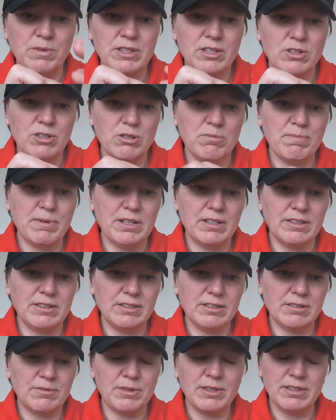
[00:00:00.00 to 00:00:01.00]
when the hook
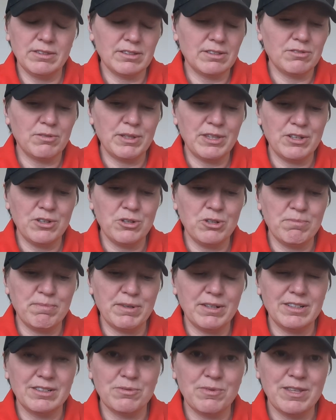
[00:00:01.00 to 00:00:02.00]
bites,
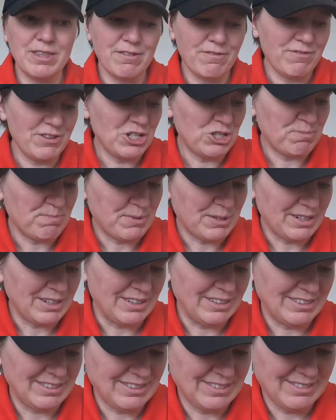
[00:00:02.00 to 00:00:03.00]
when the fish
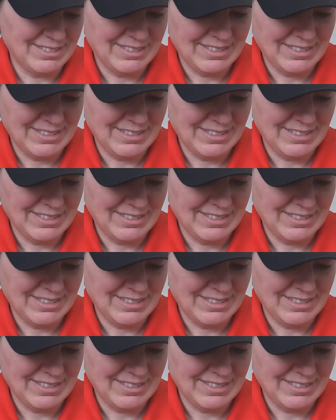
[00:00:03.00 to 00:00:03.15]
bites.